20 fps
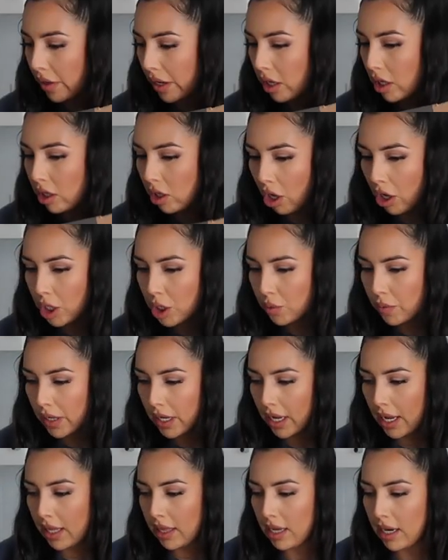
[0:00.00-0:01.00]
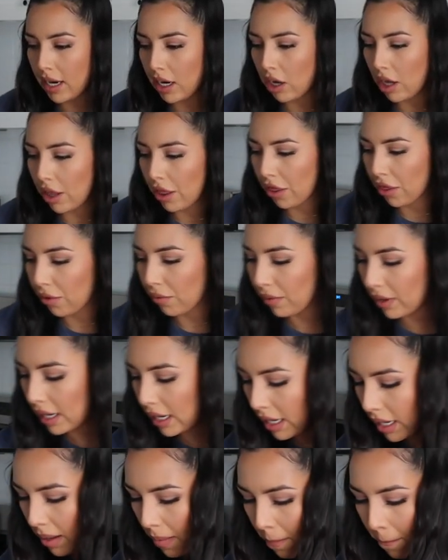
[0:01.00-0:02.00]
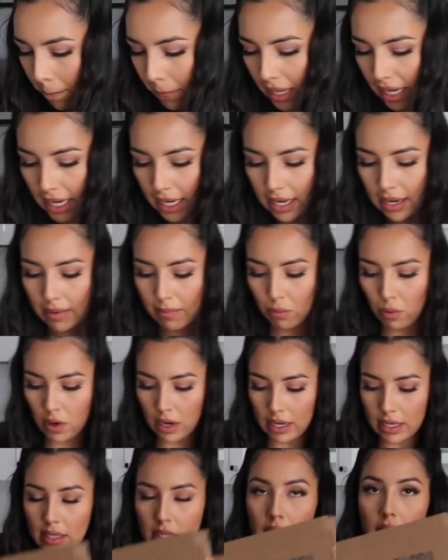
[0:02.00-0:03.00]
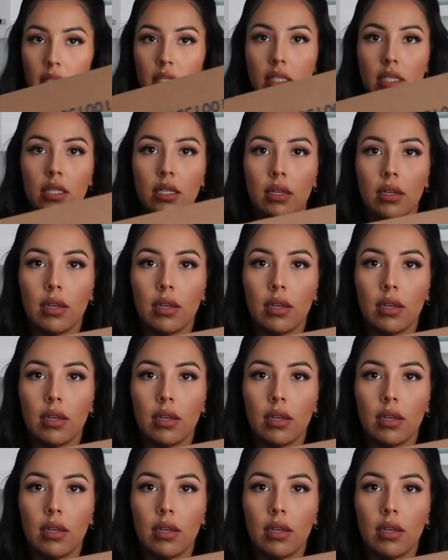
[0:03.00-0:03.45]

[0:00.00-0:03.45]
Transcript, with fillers: So I got a large one and then I got three medium ones.